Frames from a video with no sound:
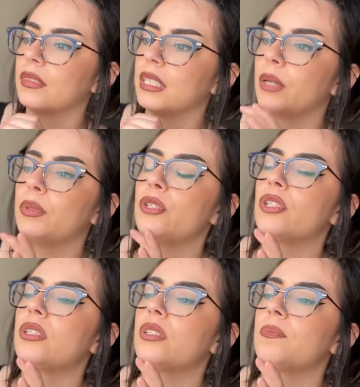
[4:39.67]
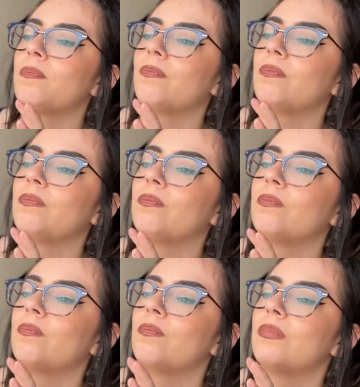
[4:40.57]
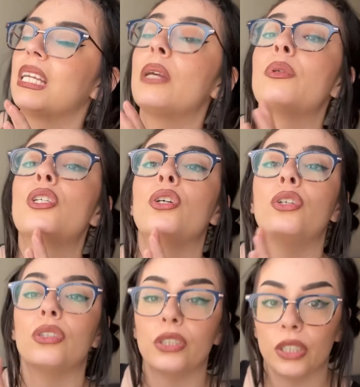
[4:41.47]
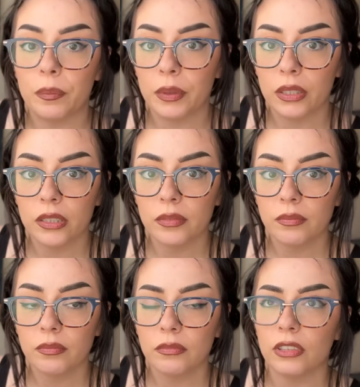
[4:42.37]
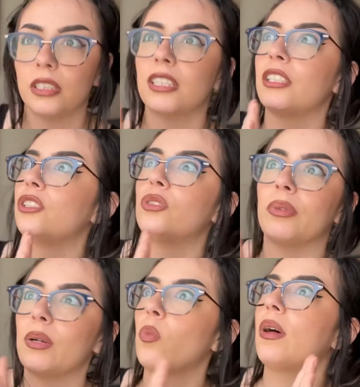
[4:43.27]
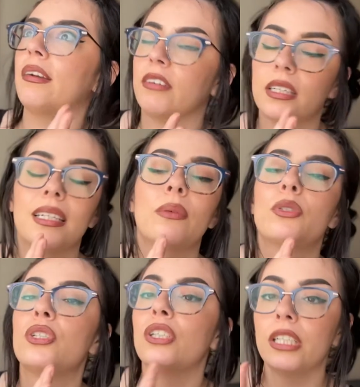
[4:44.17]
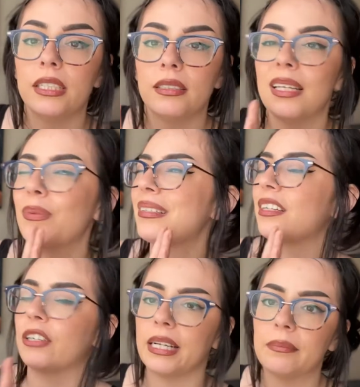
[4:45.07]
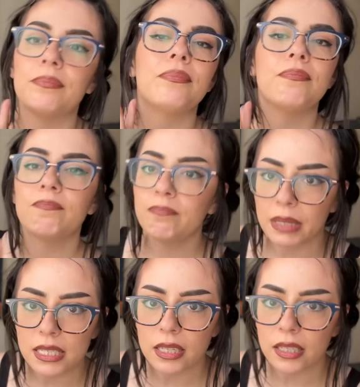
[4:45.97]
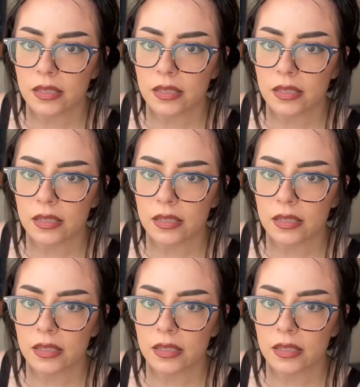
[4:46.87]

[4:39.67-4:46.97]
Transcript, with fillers: it was just, it was a good book or a good story, whatever. It was good, it wasn't great, basically.